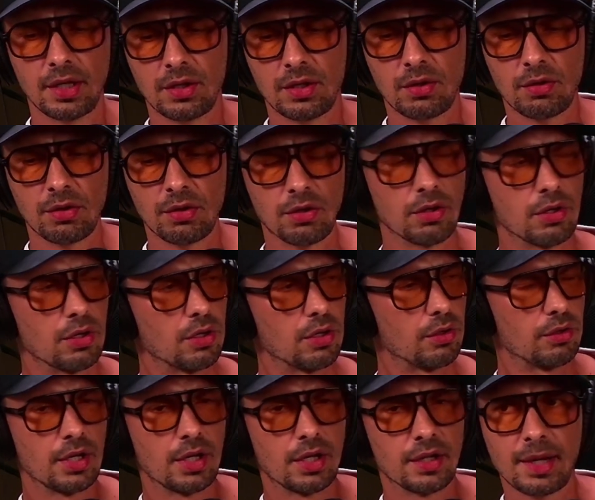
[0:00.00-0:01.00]
No.
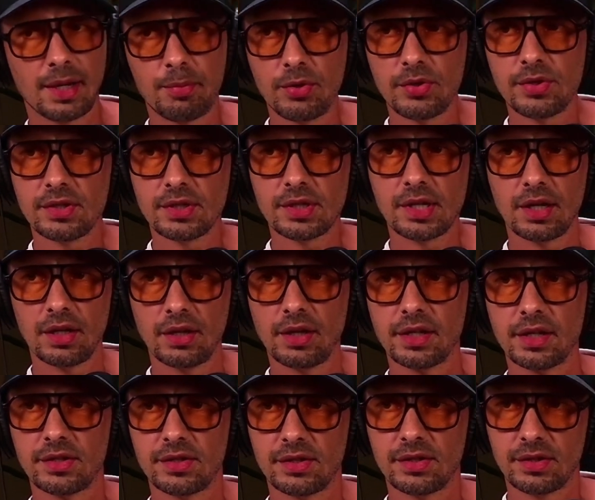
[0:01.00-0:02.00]
That person's got a lot
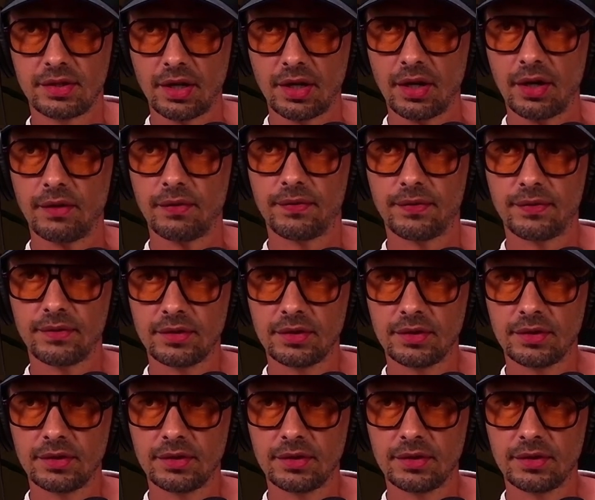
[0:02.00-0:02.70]
of stuff.